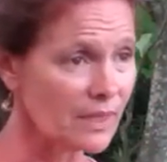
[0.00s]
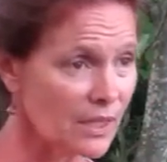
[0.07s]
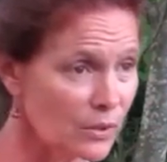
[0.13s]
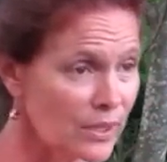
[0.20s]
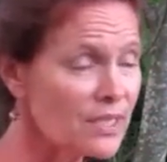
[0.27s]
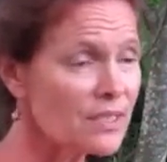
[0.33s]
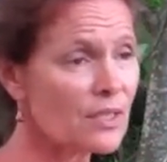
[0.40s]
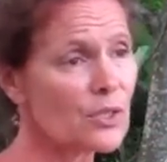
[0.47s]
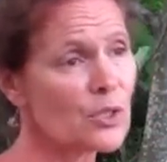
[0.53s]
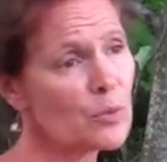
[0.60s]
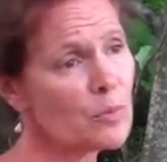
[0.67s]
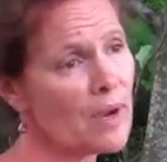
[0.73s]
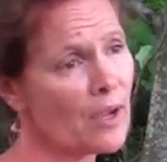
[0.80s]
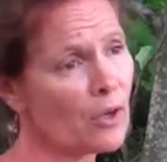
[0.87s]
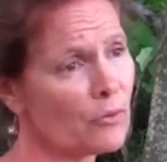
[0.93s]
at least a
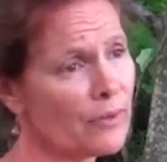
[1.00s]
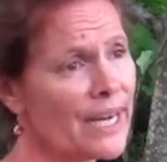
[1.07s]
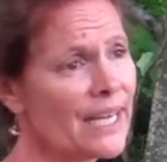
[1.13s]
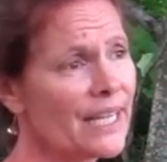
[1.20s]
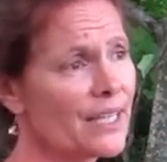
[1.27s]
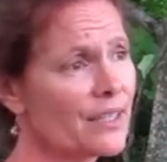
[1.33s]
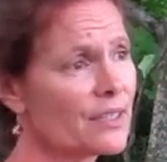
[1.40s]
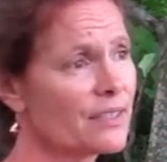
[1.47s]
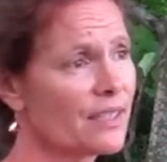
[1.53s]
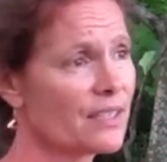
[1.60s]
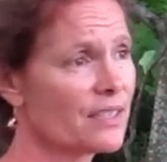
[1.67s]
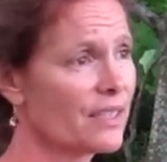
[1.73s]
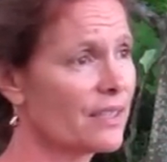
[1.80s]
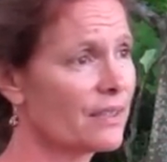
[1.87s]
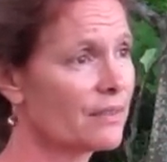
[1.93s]
two-mile radius,
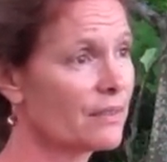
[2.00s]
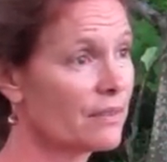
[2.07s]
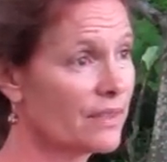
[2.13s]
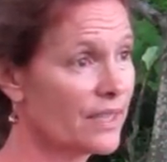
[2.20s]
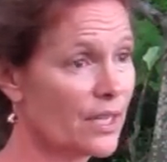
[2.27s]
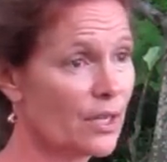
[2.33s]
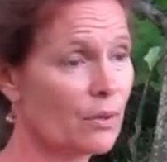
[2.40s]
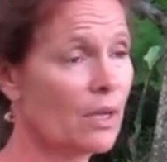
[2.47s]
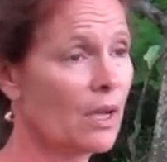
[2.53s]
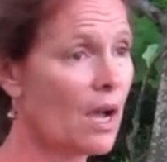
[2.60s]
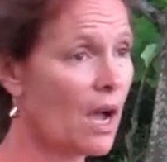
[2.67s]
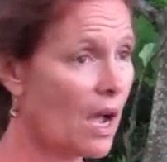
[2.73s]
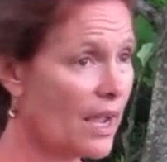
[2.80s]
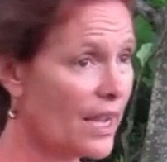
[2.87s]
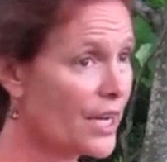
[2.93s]
that's a you
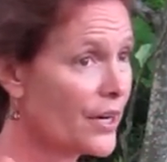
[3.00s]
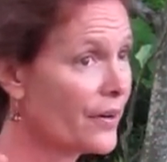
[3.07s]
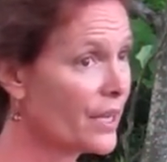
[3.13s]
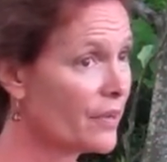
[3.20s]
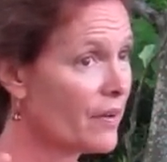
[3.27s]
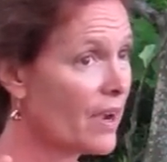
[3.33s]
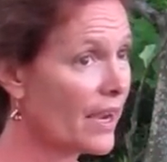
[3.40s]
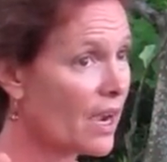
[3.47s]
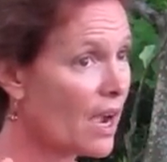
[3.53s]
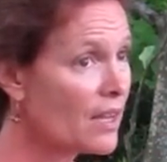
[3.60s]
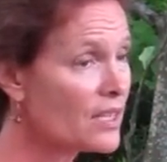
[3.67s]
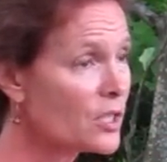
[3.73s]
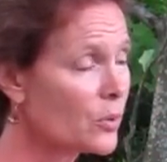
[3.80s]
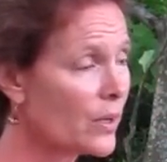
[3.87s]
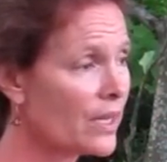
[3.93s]
know, area of high
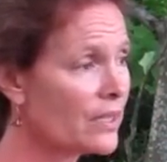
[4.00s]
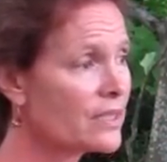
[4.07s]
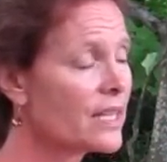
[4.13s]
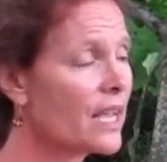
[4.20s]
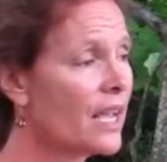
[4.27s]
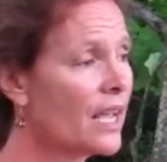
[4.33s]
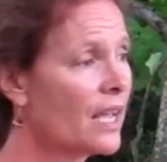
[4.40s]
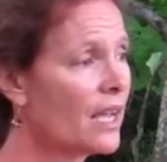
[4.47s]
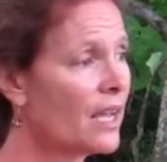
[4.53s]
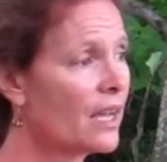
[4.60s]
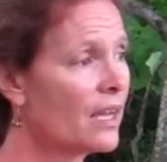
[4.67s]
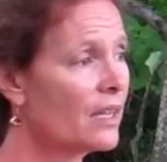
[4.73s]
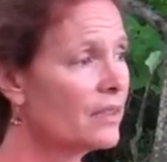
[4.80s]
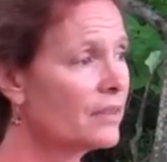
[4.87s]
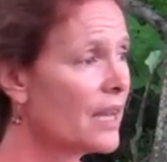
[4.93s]
consequence.
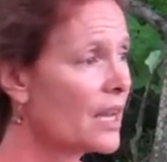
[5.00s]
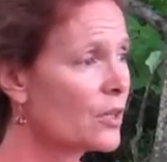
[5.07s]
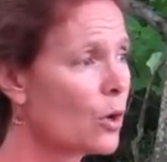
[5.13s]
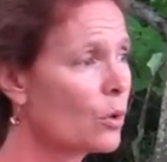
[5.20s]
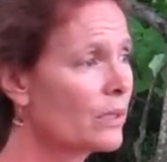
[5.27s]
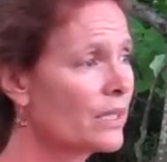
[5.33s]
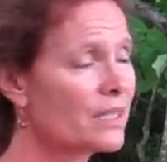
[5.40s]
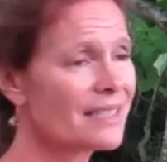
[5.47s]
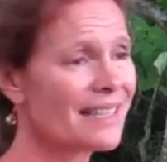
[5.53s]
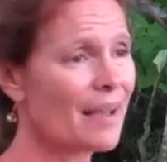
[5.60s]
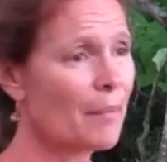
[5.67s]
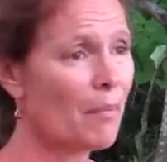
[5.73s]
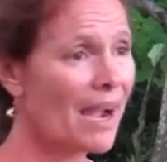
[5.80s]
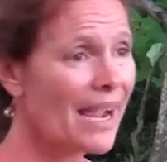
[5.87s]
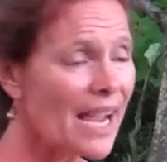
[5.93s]
Not only is
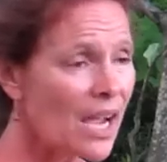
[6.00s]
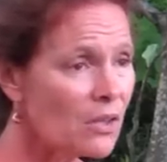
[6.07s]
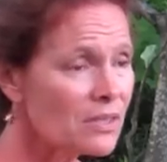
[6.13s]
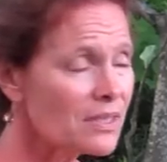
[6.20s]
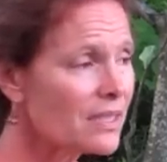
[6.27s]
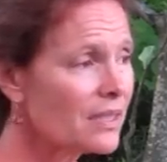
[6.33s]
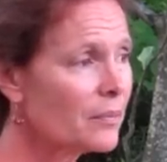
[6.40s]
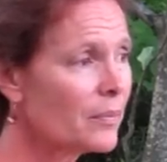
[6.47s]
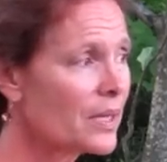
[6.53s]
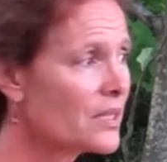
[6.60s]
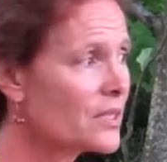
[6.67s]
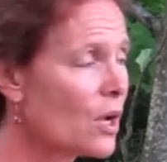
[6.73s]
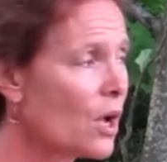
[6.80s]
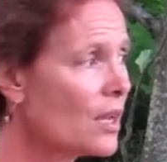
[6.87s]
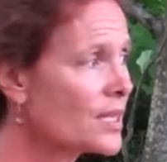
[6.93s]
that my house, but
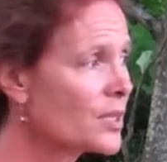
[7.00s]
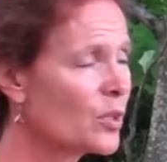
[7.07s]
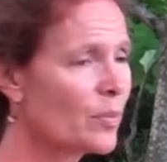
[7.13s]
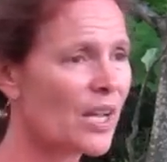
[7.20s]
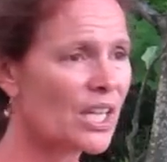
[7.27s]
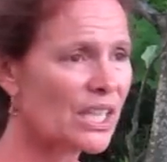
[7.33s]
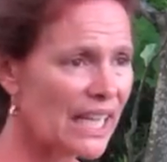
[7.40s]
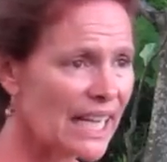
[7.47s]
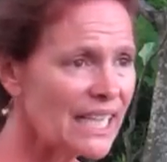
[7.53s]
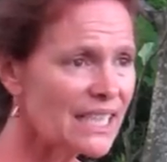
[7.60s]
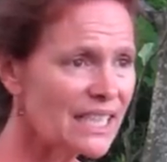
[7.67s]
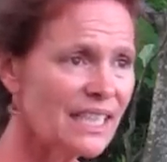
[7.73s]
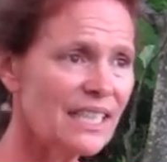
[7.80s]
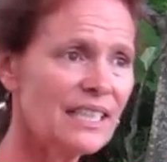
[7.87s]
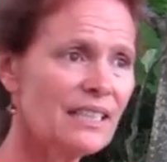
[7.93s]
it's also about
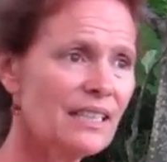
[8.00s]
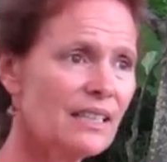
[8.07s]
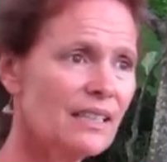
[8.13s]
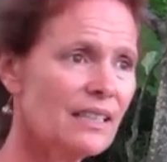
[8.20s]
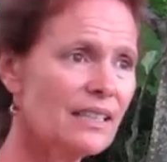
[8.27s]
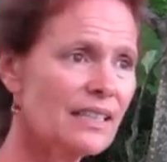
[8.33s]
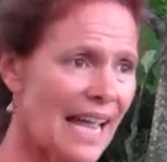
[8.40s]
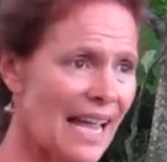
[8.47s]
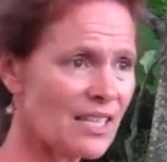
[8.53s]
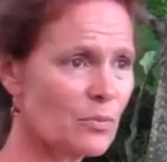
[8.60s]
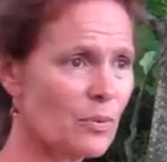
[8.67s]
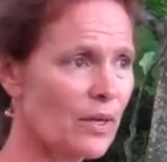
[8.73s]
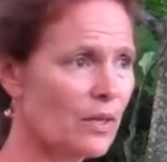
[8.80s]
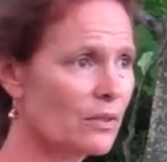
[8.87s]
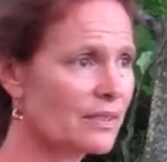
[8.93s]
nineteen gas
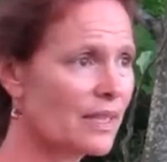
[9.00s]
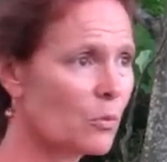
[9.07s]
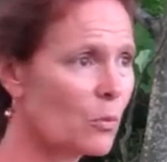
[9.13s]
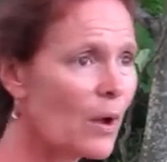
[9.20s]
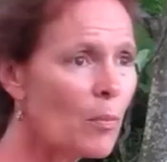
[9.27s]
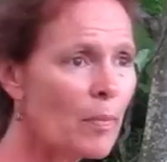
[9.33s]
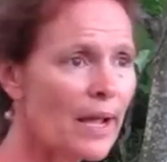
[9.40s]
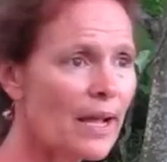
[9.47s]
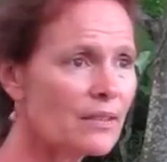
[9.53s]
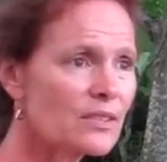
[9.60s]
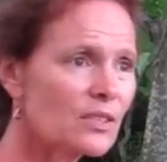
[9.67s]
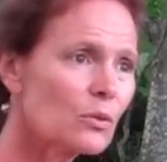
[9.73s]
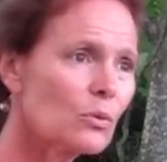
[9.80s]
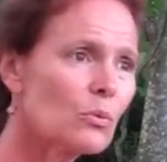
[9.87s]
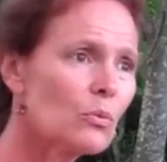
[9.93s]
wells and well
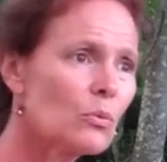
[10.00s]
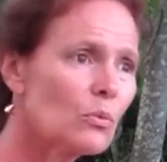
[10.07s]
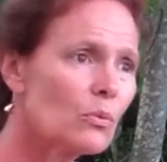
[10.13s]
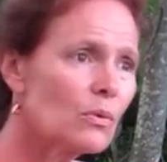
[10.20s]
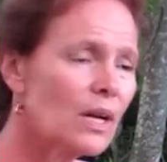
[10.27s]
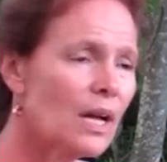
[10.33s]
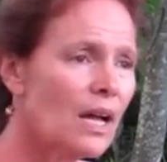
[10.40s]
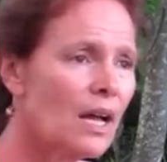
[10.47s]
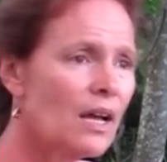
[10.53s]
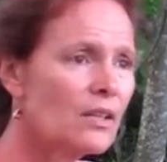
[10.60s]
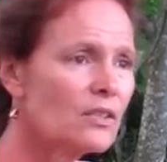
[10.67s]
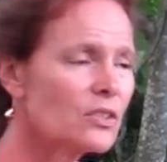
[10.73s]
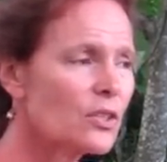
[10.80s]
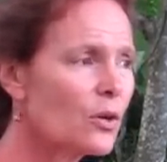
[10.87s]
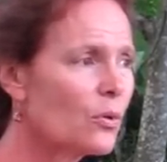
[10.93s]
pads. So,
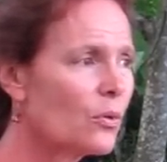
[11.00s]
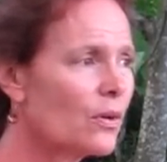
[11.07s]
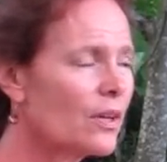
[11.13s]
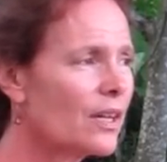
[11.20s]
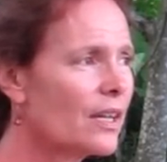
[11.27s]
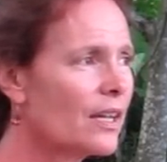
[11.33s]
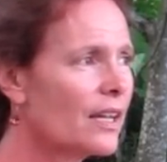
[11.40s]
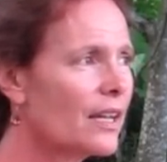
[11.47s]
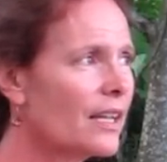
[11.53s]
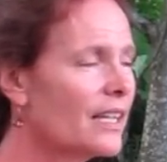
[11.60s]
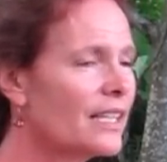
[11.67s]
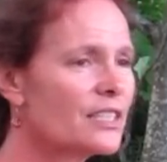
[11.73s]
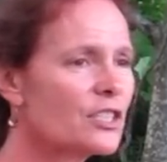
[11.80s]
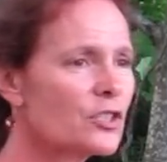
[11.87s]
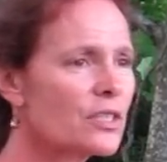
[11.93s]
so
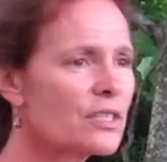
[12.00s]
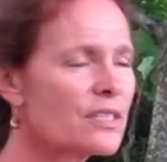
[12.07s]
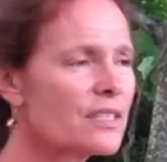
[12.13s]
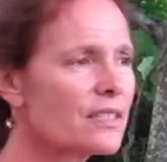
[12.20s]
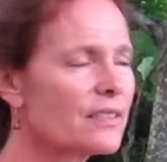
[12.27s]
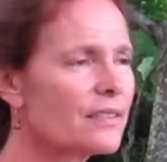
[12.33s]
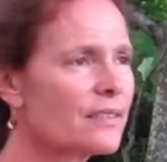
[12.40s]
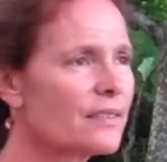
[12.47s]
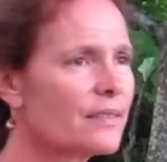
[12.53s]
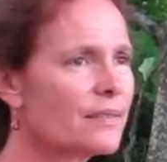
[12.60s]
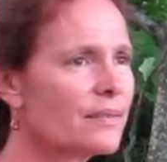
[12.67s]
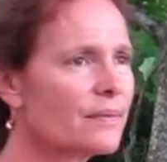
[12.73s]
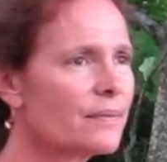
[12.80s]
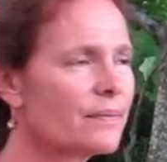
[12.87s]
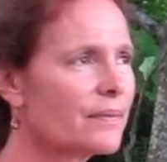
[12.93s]
it's just
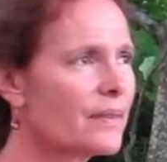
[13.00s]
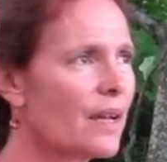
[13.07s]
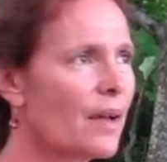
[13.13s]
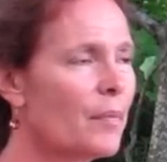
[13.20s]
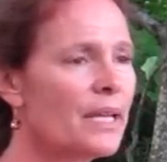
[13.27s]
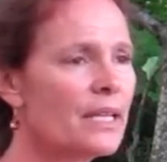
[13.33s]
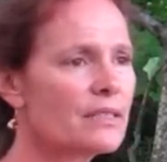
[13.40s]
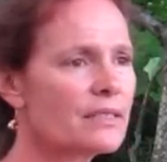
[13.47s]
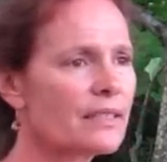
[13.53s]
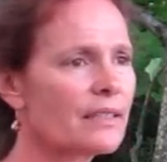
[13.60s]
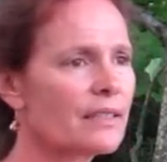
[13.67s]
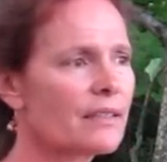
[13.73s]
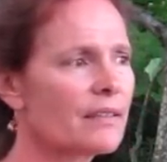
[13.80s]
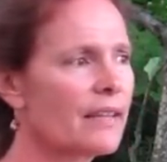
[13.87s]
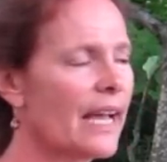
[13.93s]

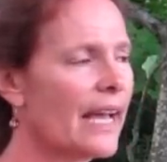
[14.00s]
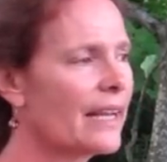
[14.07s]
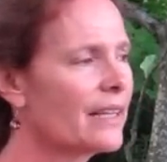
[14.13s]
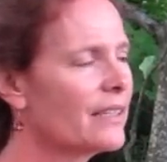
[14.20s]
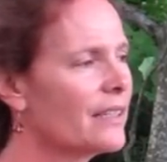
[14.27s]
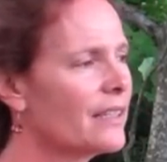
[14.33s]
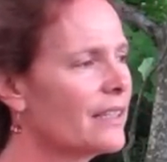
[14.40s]
amazing that